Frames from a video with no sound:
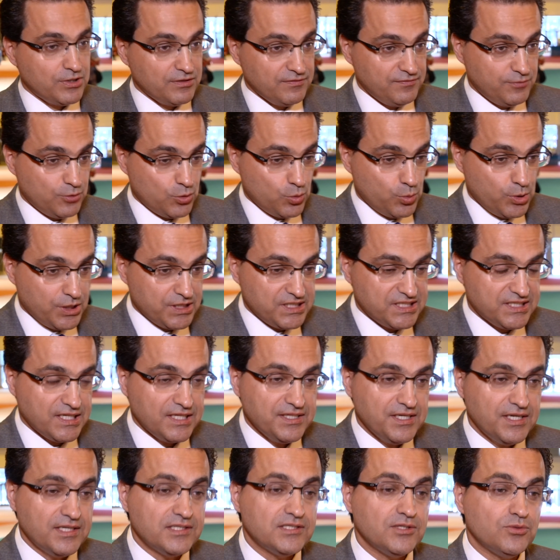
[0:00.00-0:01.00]
141
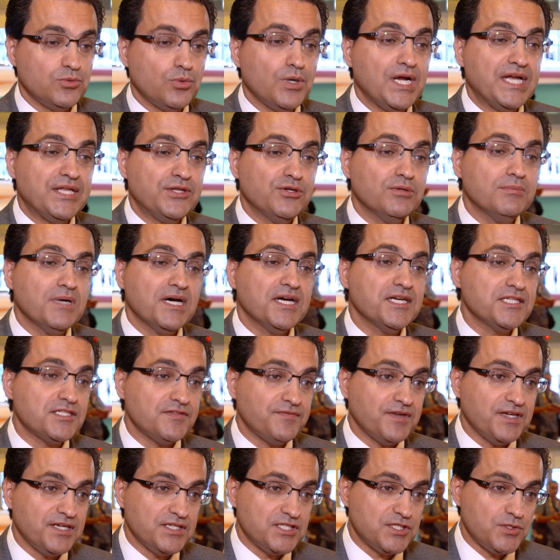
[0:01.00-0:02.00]
study is a randomized
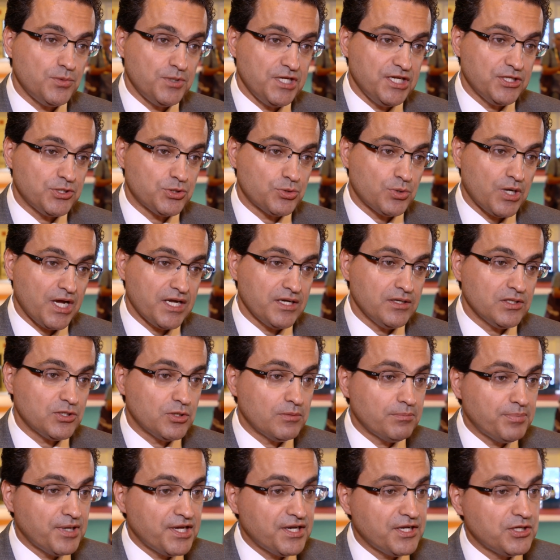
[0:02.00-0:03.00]
phase 3 trial
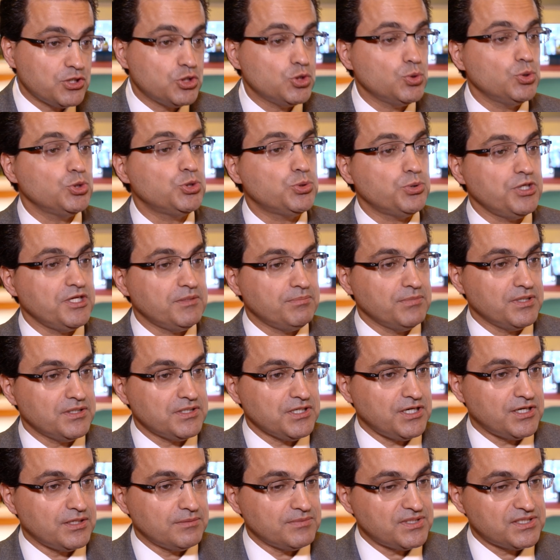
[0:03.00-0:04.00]
comparing two treatment
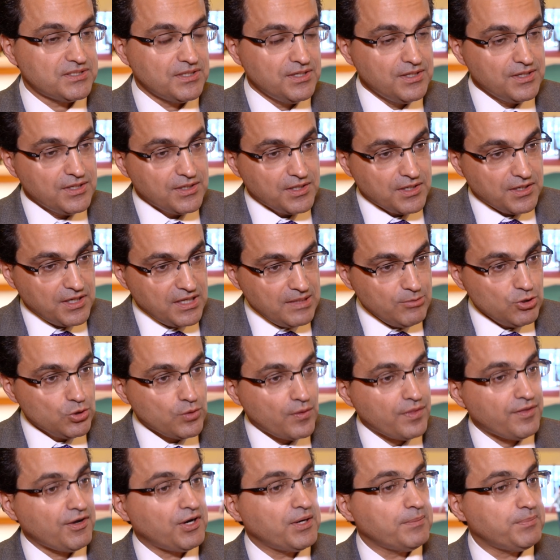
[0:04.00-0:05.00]
arms:
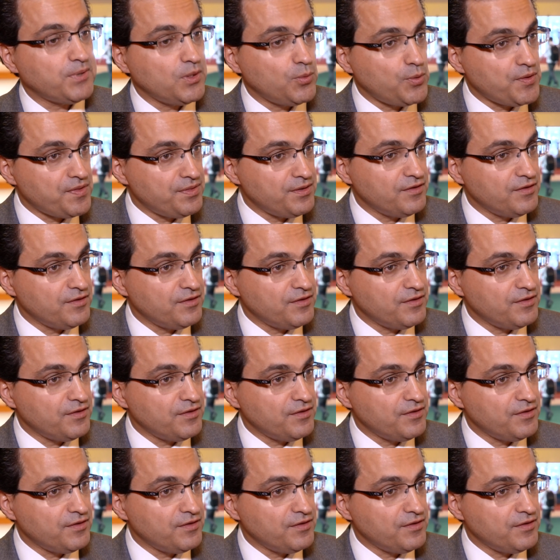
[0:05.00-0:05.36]
immunotherapy with